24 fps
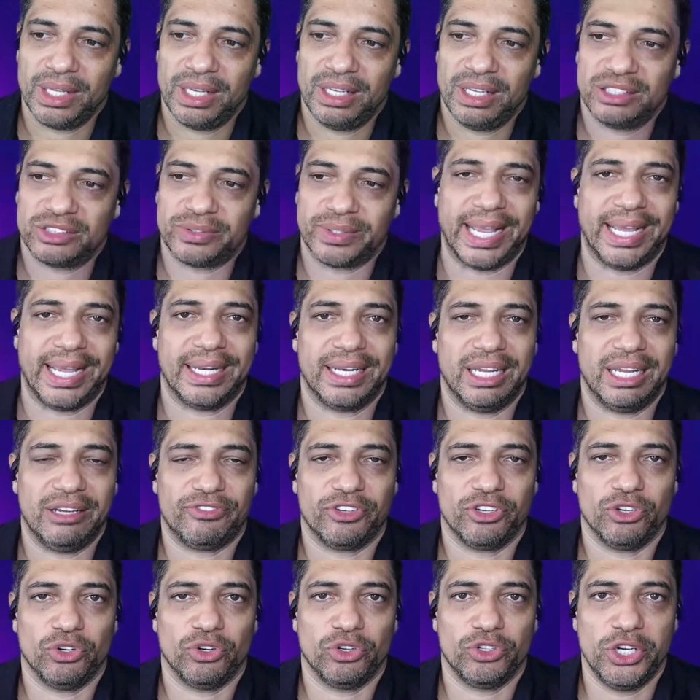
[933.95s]
So again, if
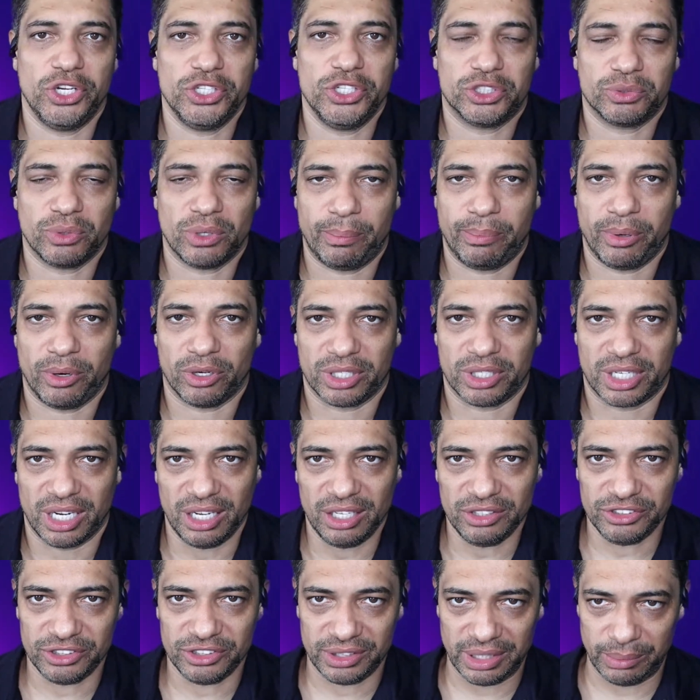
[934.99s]
you're new to our
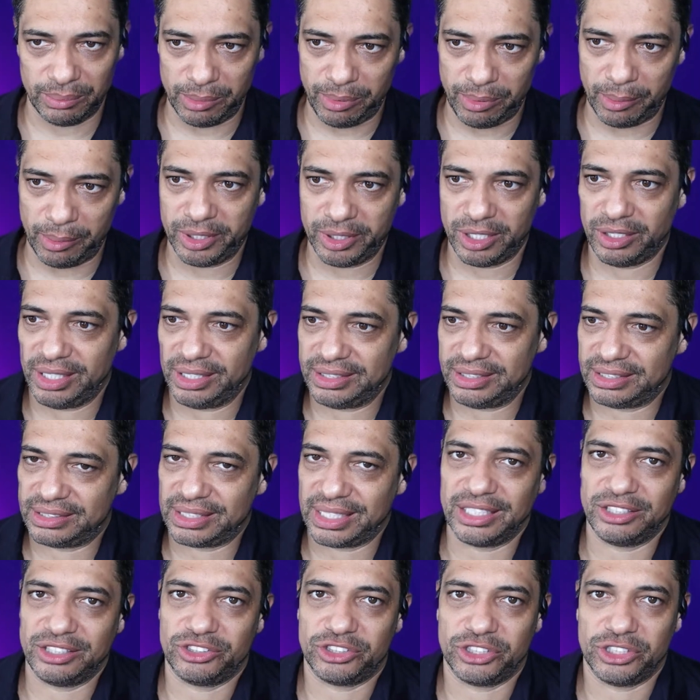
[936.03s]
podcast, then we probably don't need to say
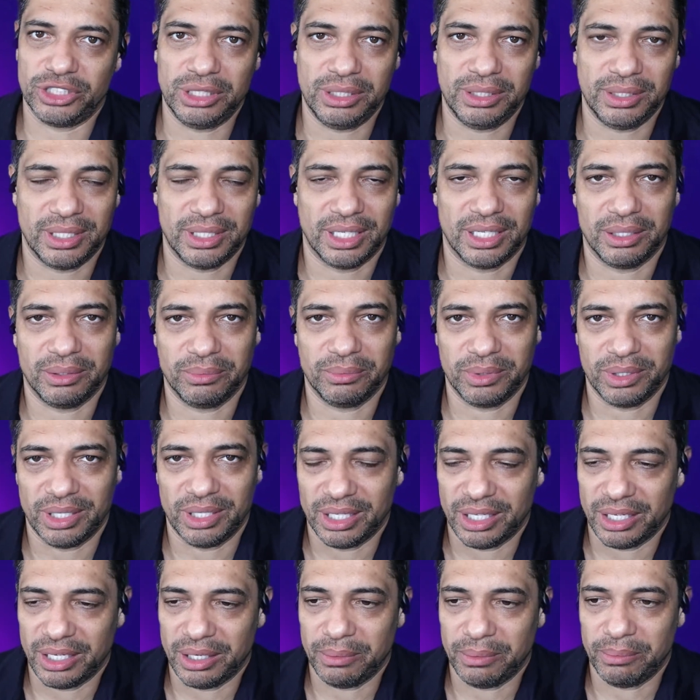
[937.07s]
this to
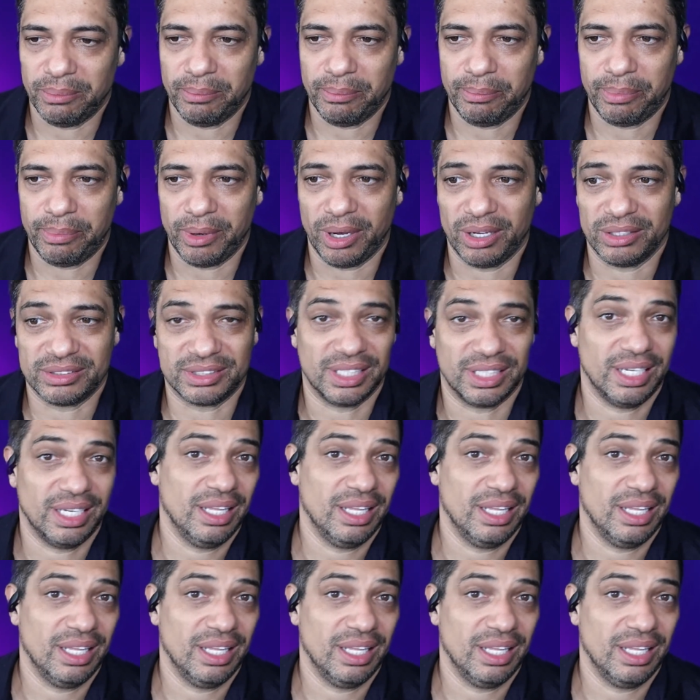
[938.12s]
you, but